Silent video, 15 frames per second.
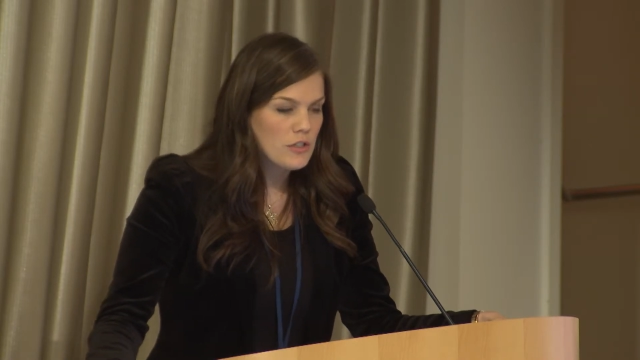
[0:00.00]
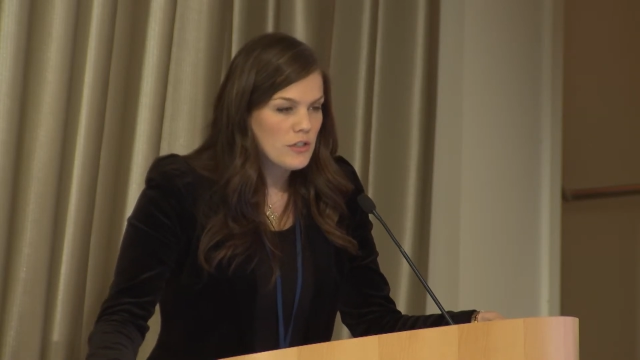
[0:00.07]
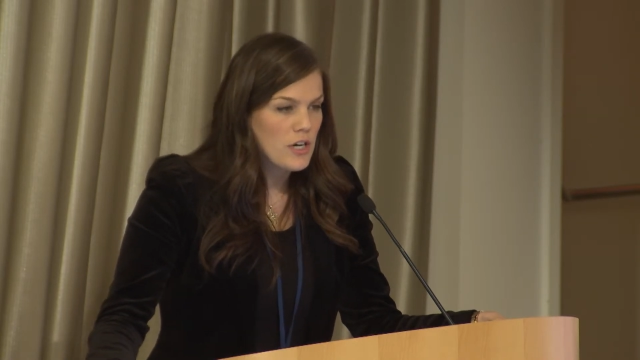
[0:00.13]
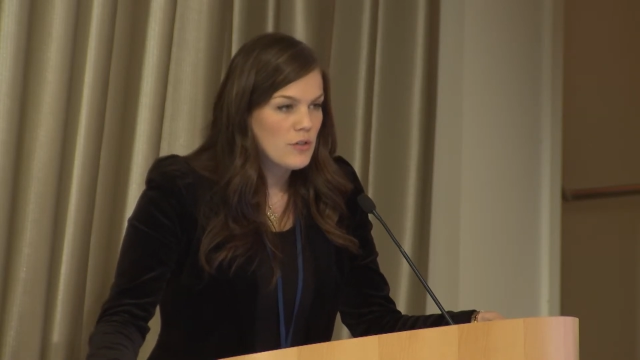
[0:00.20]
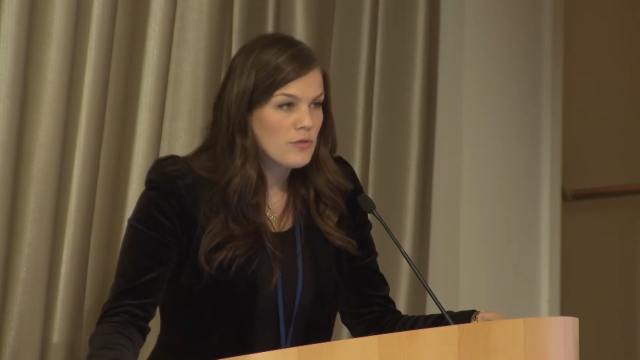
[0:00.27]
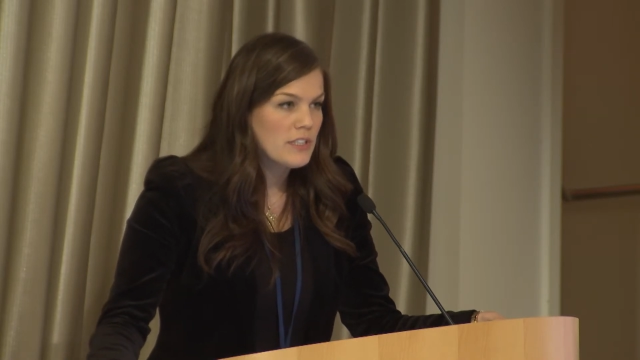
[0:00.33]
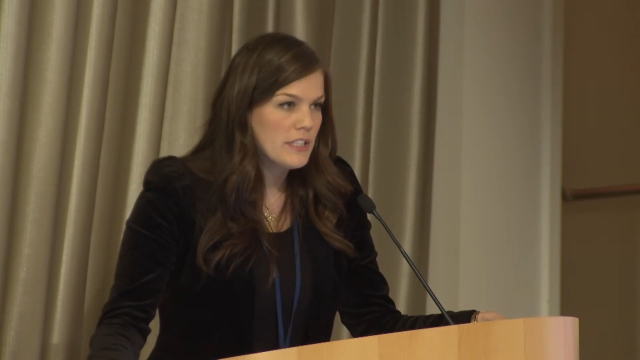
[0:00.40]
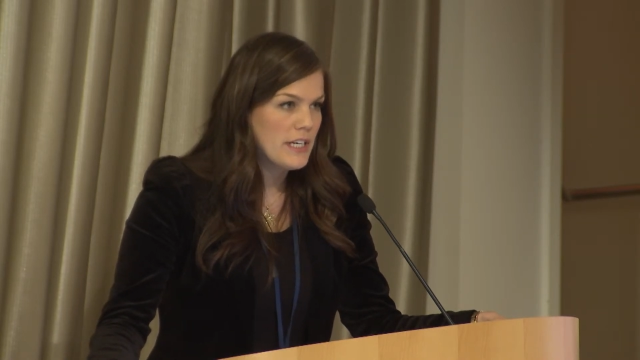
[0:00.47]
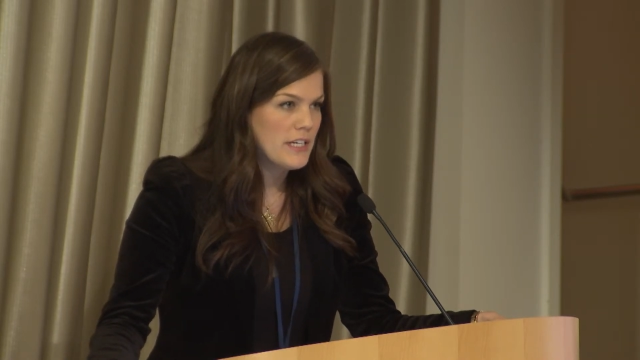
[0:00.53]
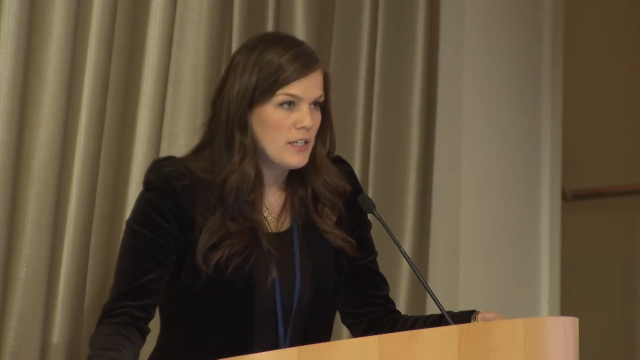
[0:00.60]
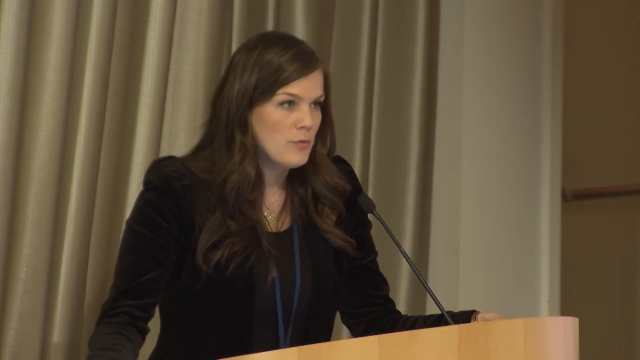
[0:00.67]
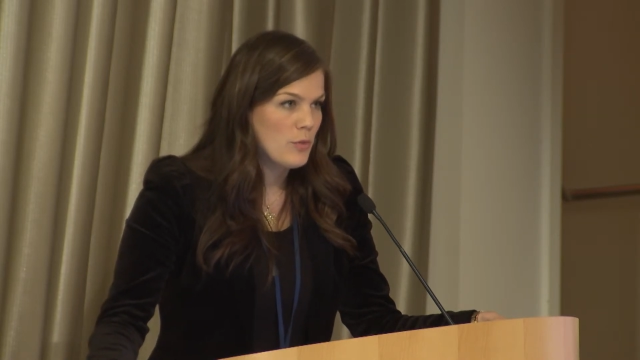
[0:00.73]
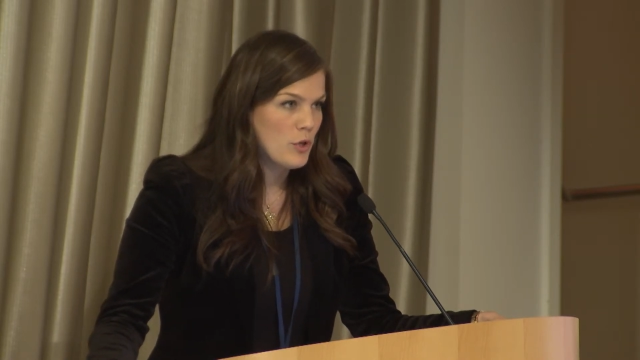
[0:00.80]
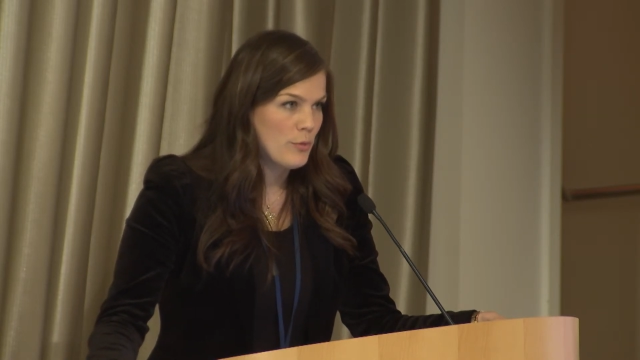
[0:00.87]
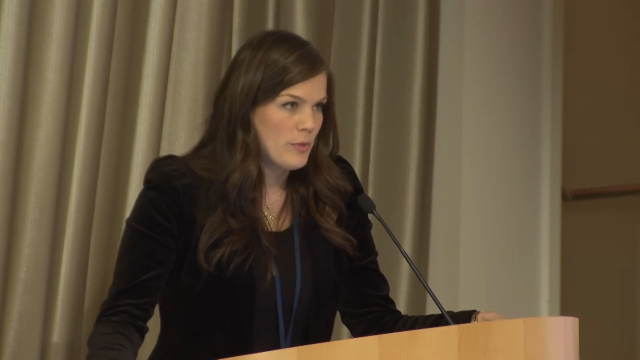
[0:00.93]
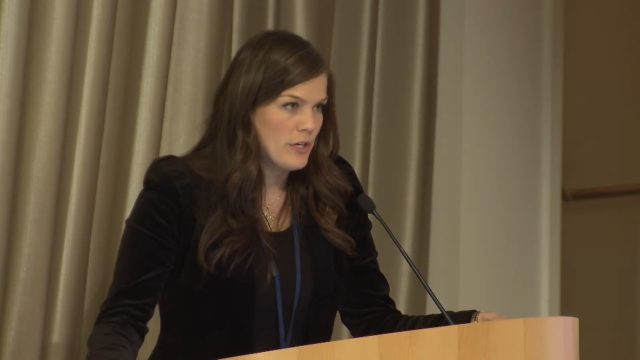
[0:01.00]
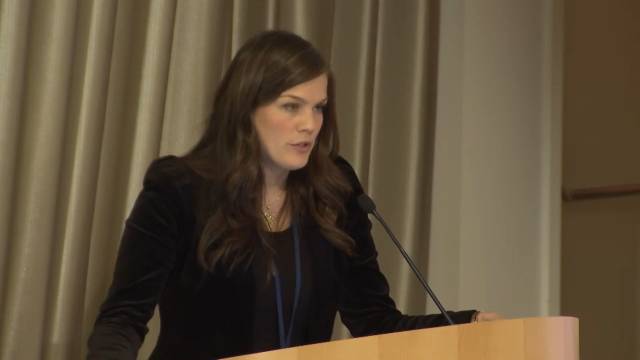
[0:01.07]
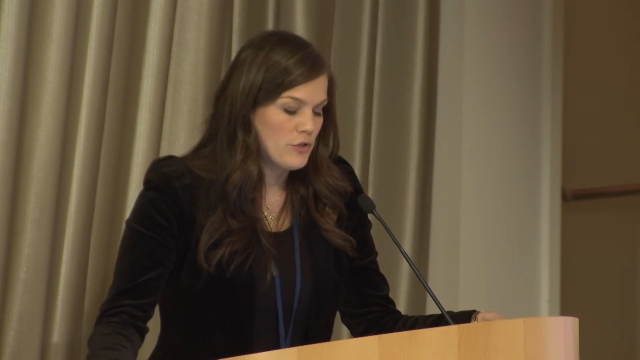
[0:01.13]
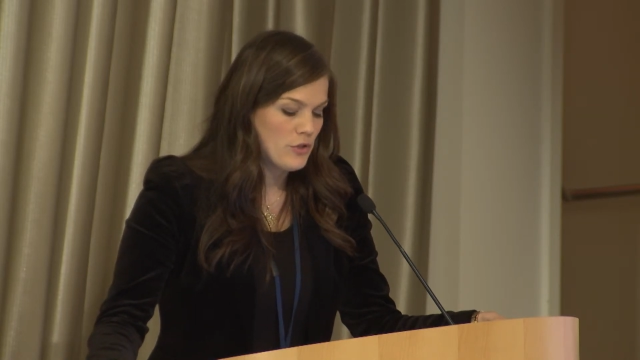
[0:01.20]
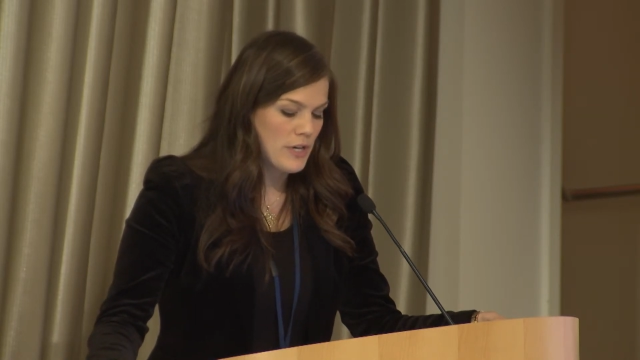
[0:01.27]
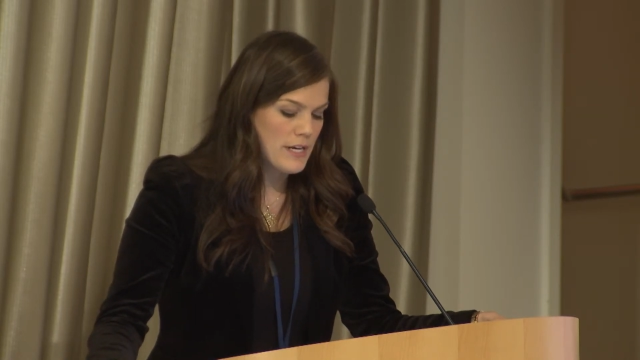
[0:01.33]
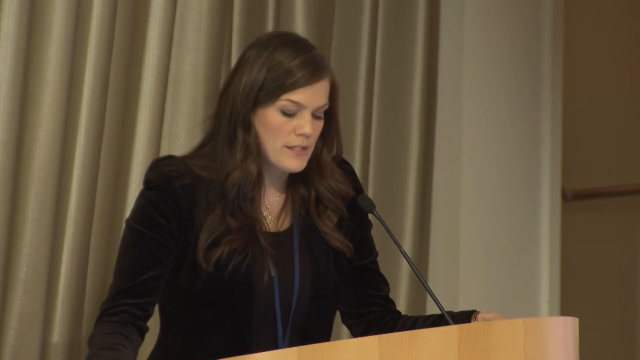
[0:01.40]
unrelated bone marrow
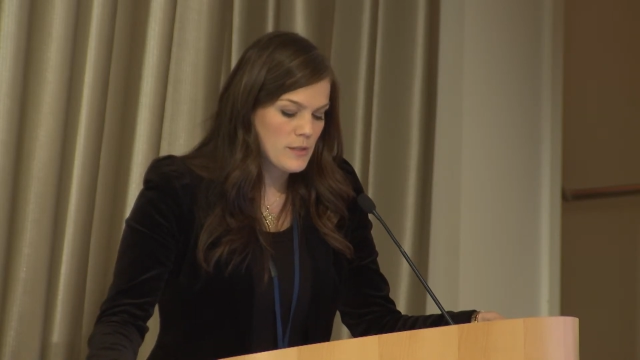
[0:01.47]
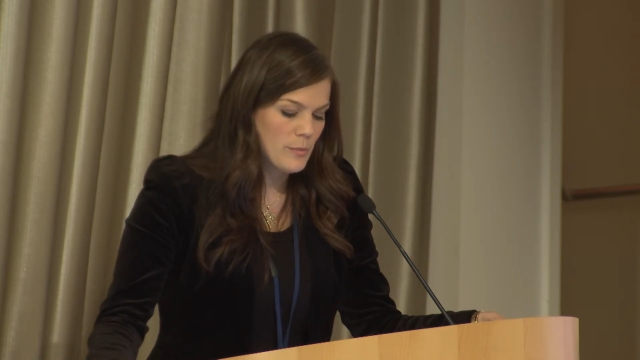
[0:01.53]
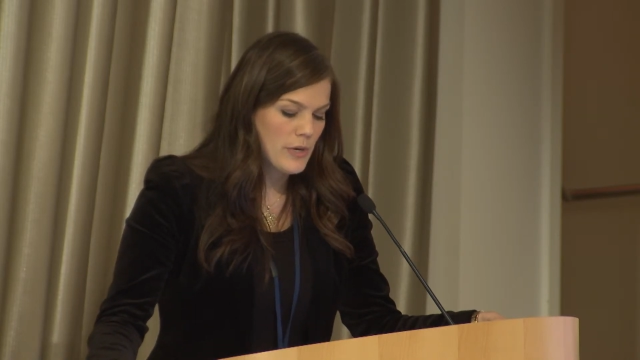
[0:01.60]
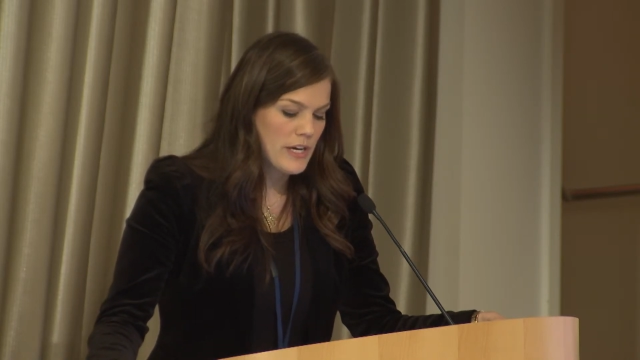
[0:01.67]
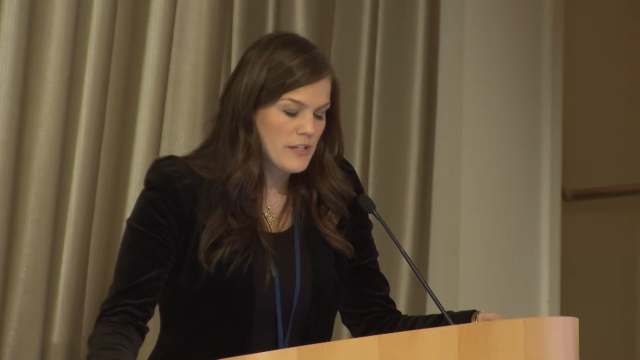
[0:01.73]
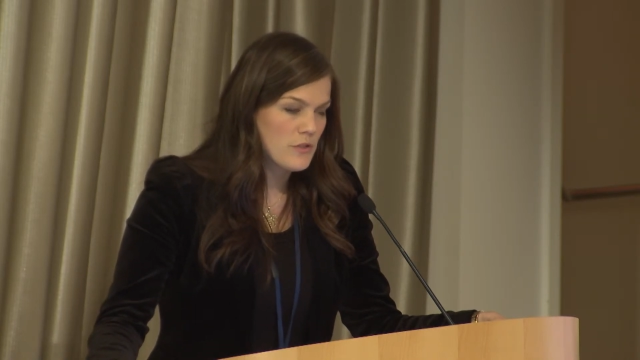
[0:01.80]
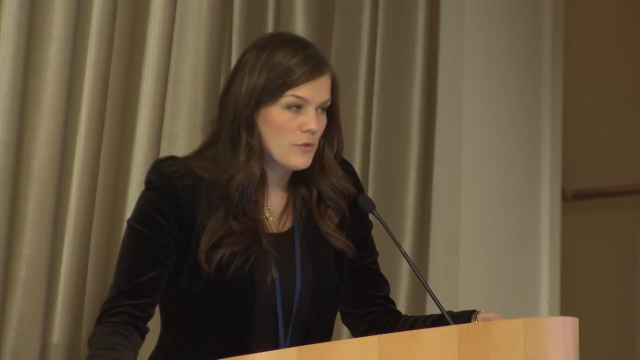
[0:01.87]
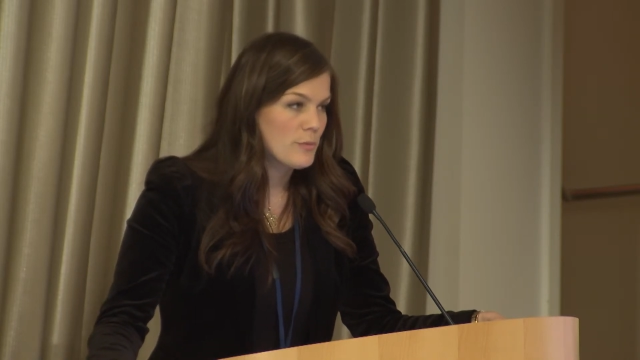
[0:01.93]
transplants